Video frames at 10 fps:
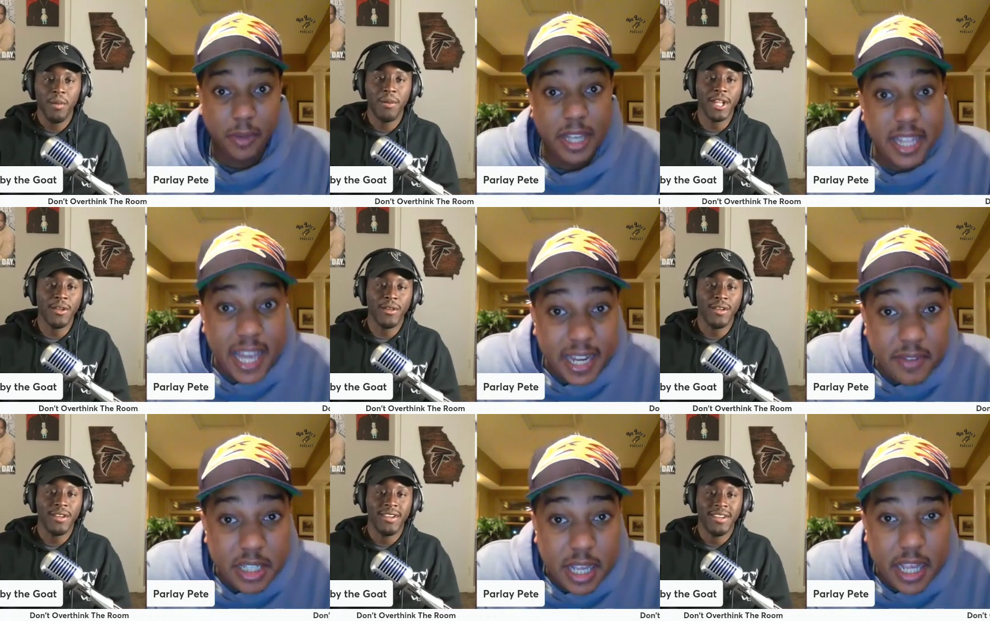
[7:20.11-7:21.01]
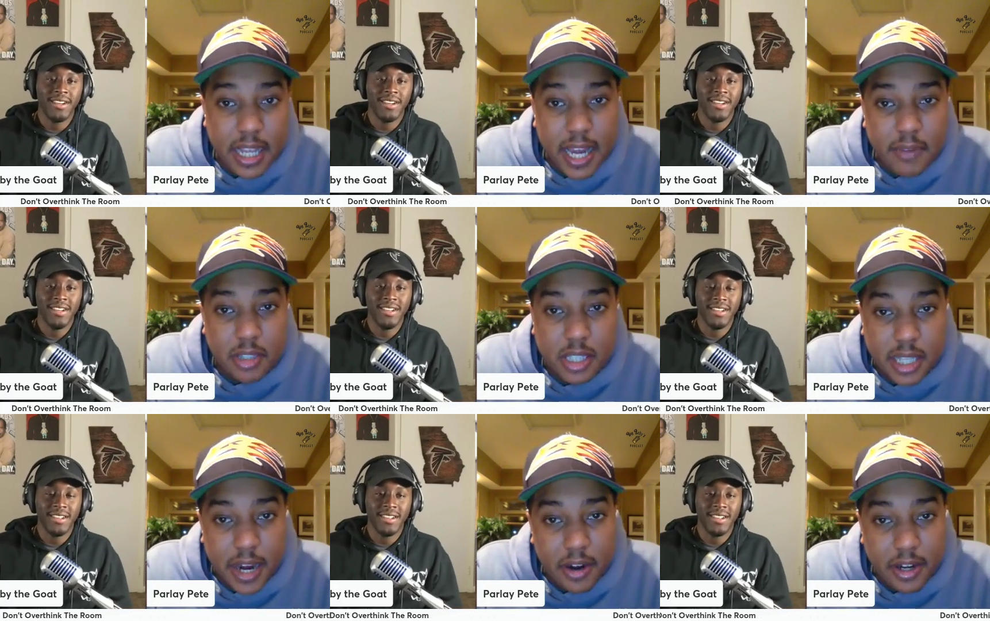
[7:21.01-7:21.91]
Speaker 1: Isn't that, even, isn't that even
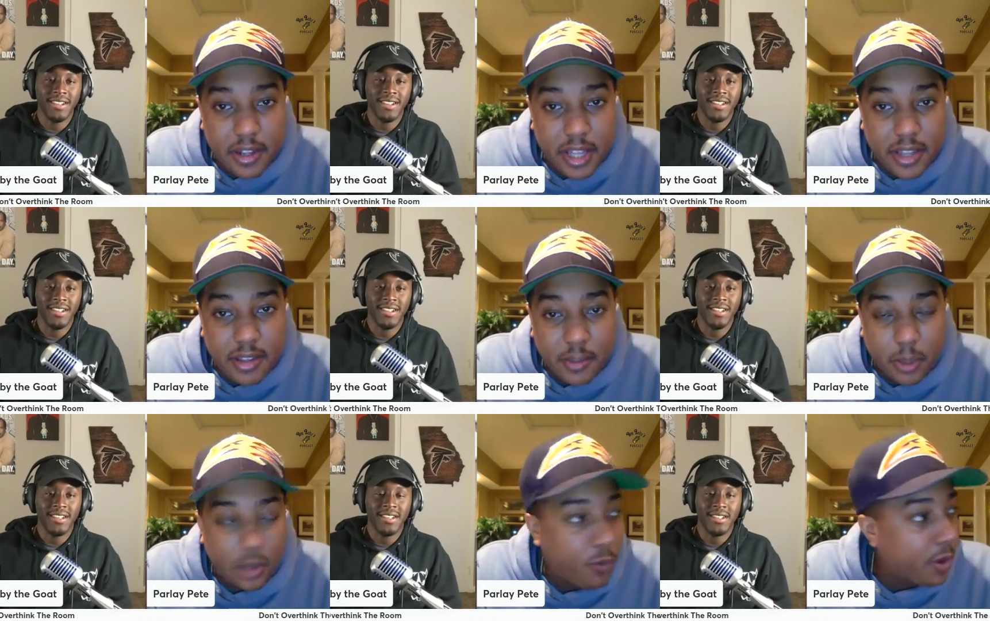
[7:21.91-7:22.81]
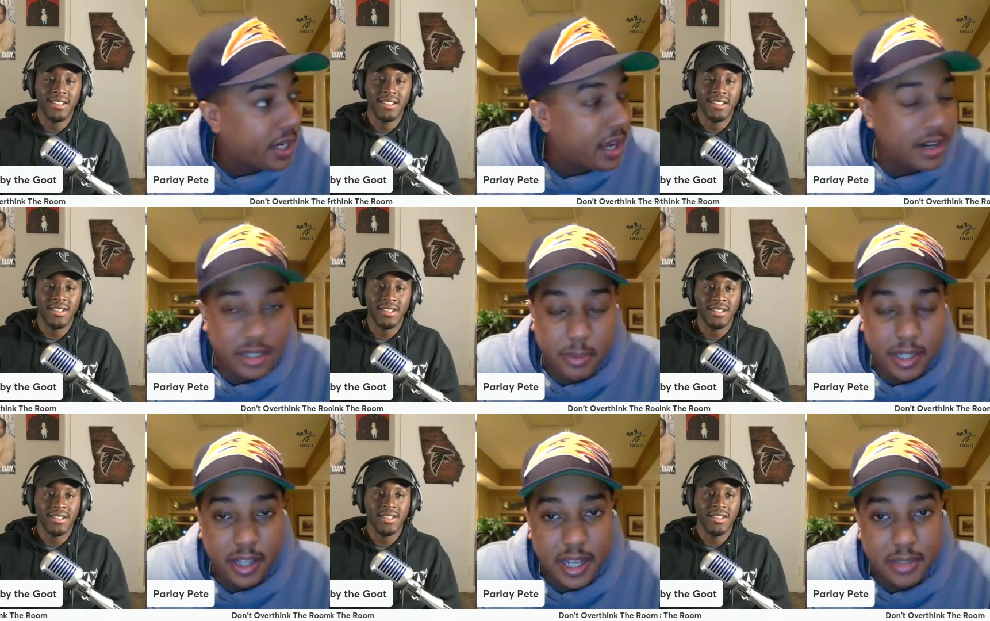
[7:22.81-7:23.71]
scarier than with the 49ers
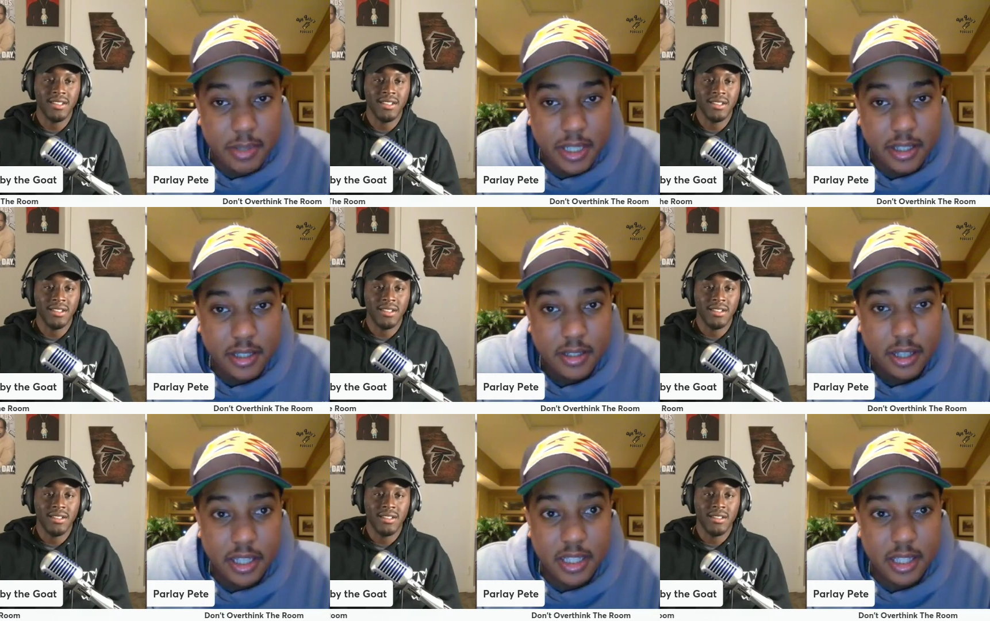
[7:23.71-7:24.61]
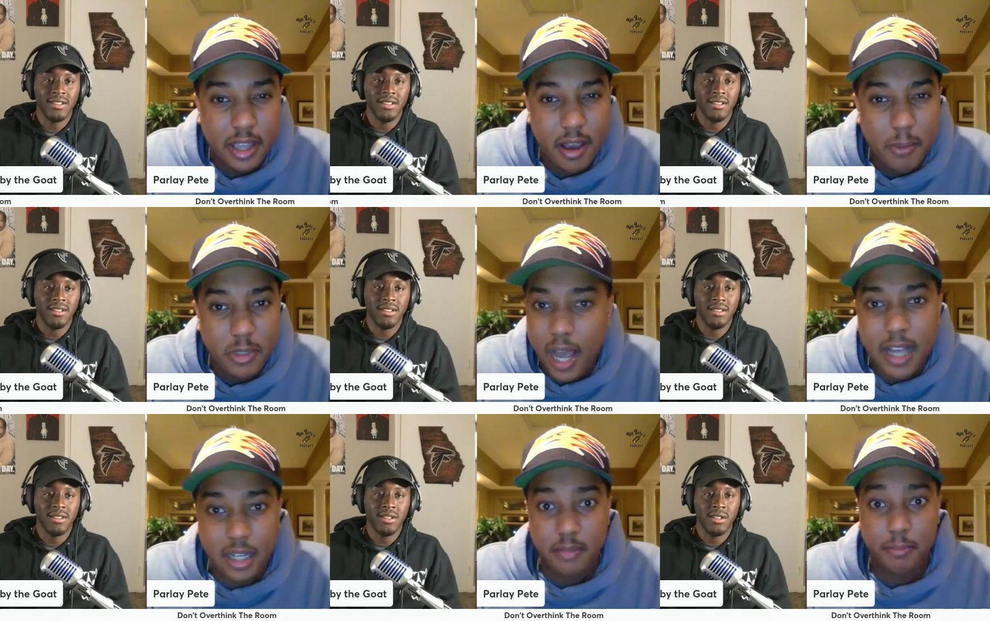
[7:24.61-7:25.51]
spread last week against the Cowboys? I
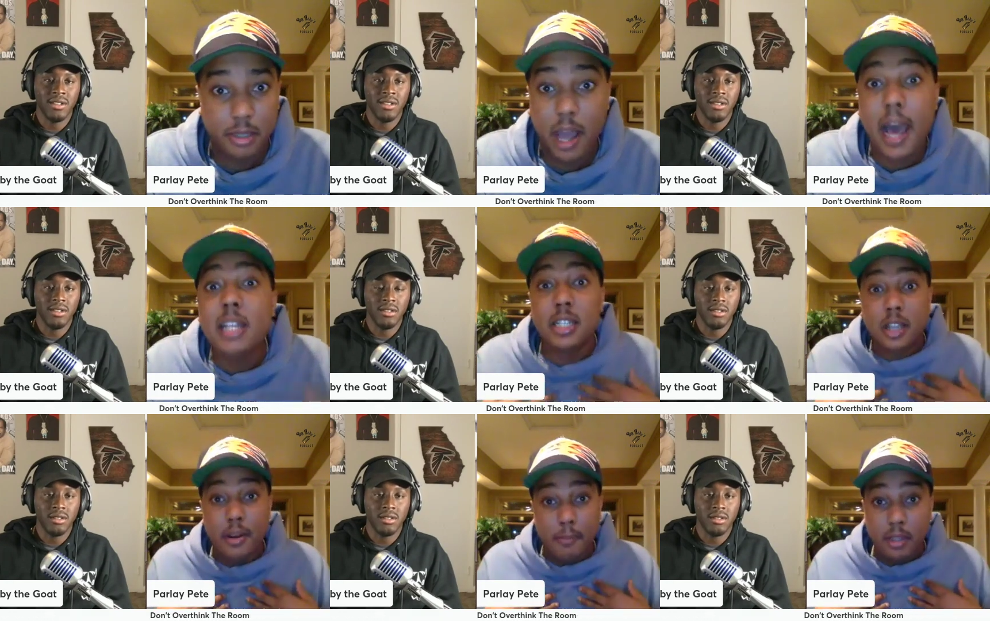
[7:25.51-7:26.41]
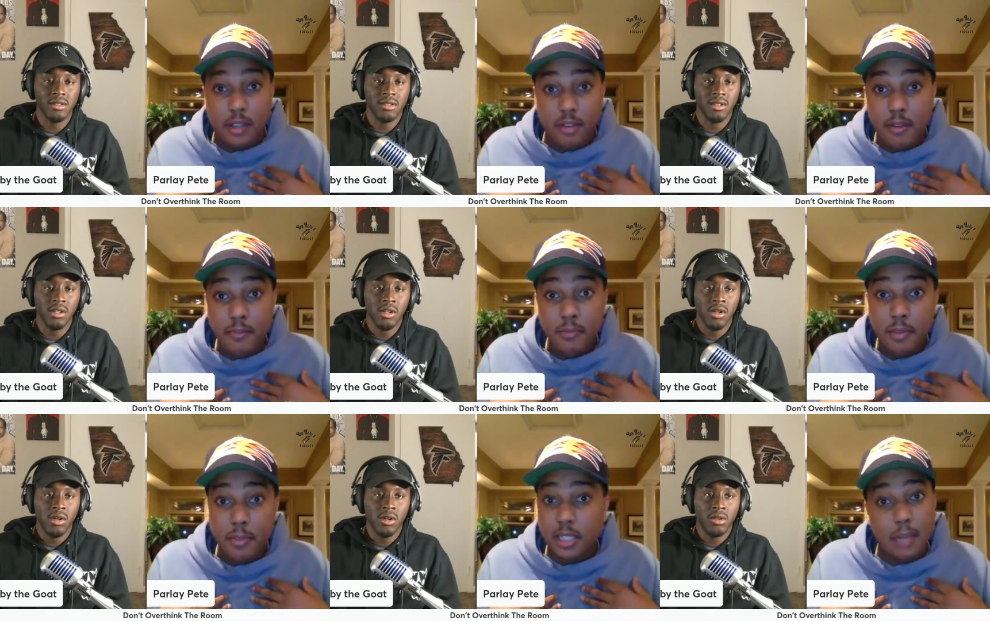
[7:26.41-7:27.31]
couldn't I just couldn't believe it
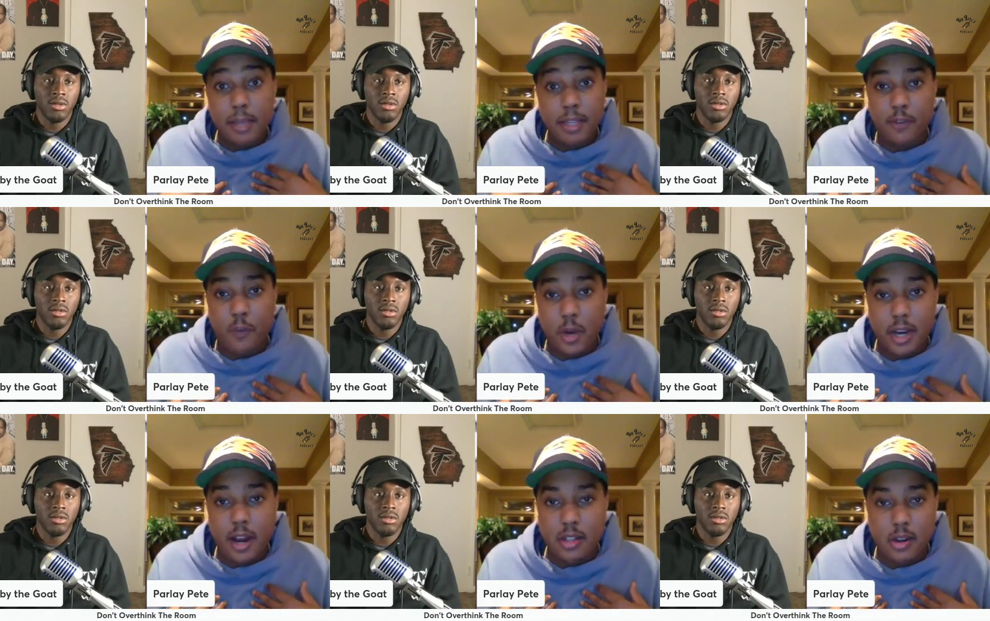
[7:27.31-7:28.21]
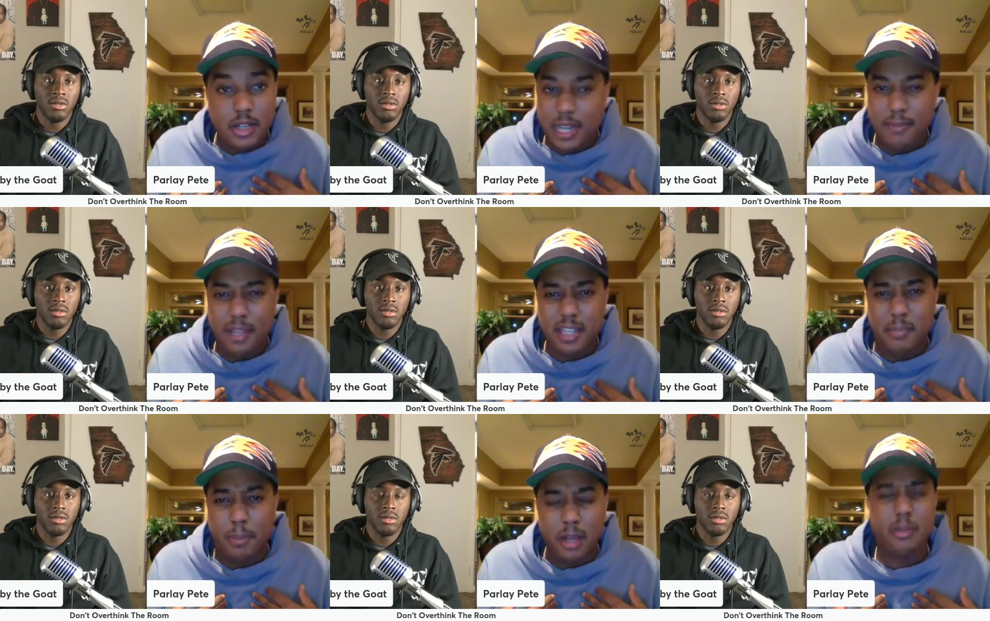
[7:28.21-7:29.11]
because I'm like the 49ers aren't a team that gets
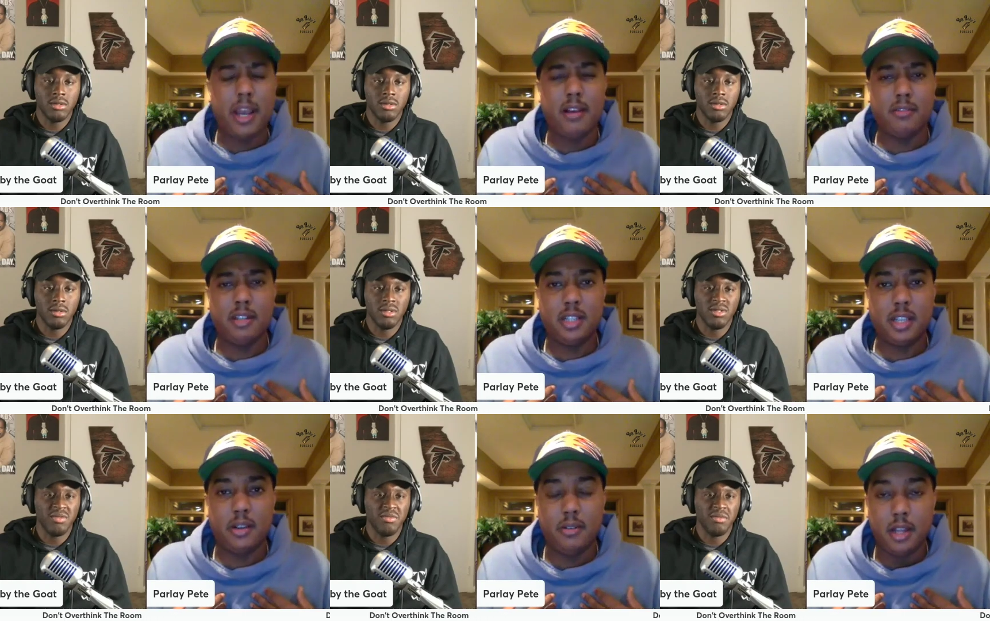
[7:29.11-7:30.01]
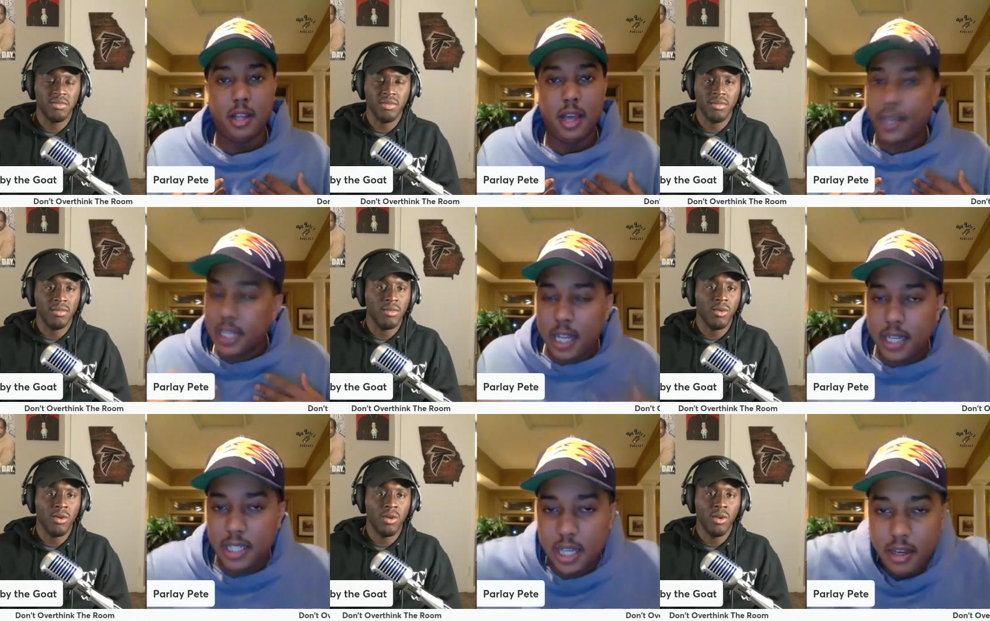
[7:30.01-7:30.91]
blown out. So I guess I
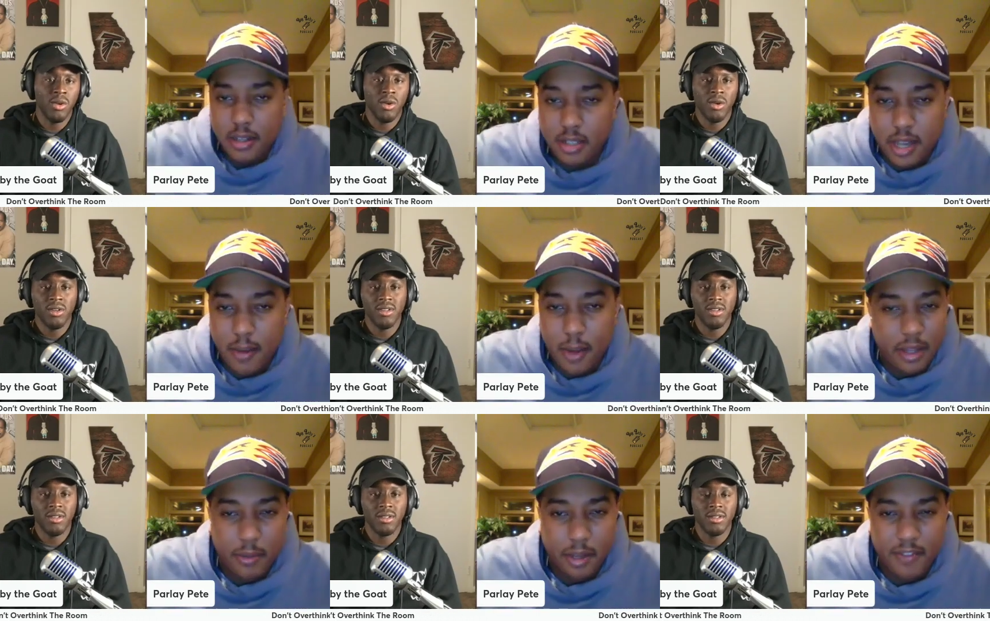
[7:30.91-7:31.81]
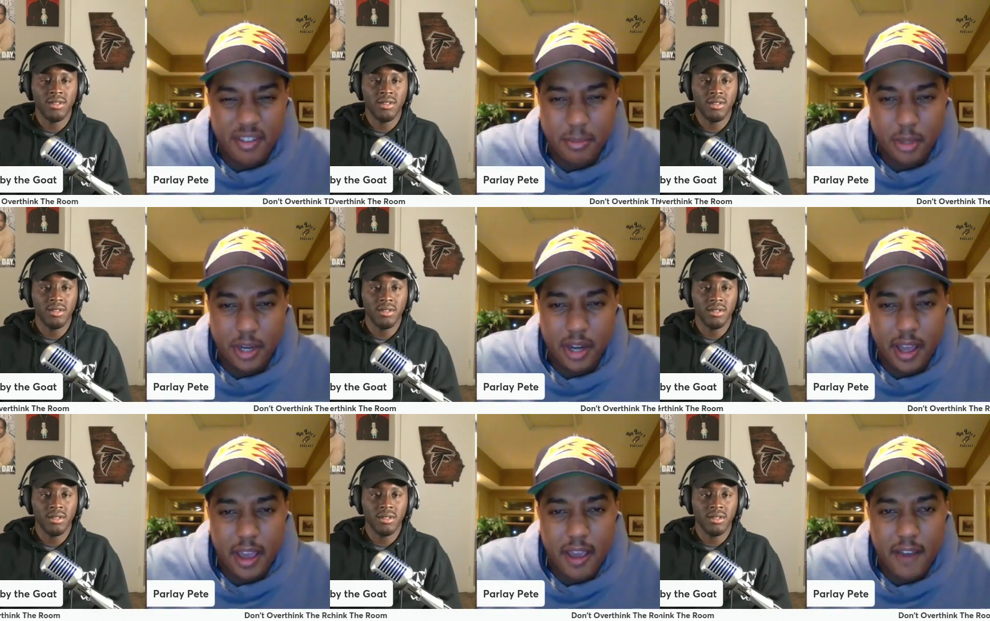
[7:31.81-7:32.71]
just didn't understand why they were giving them three and a
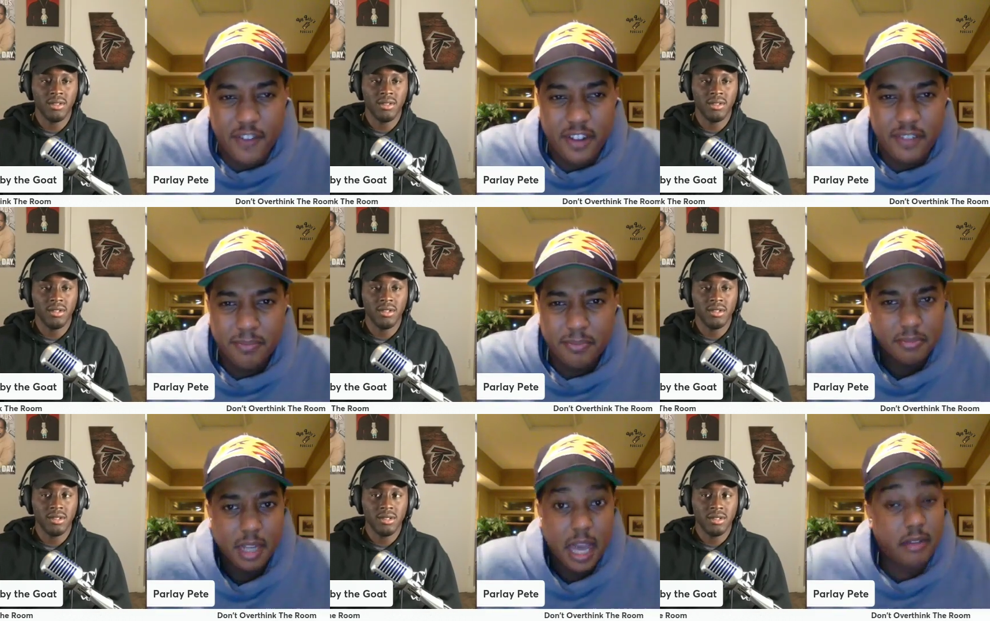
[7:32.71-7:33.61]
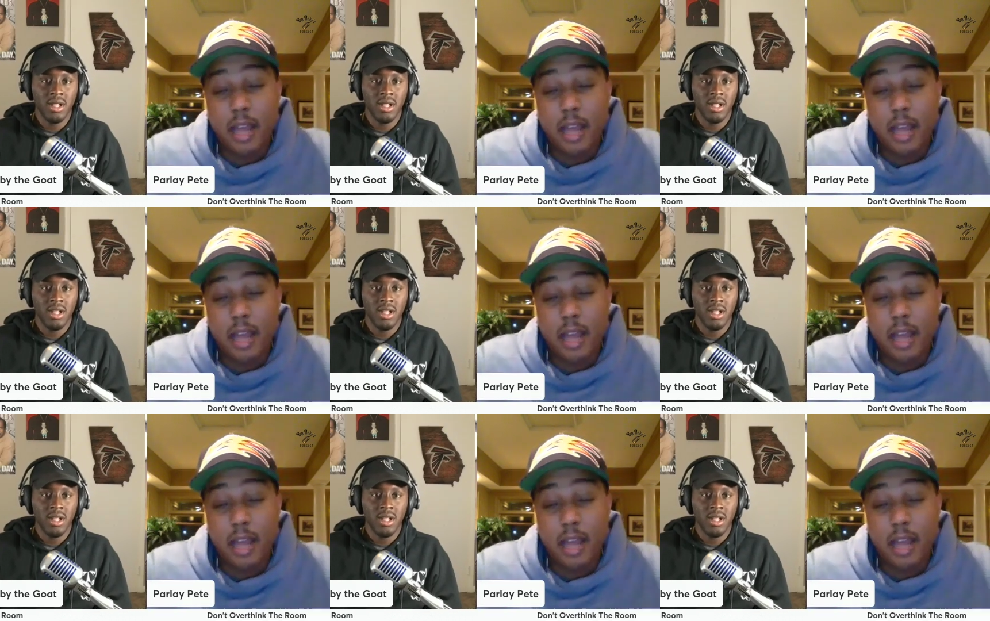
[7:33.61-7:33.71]
half. I,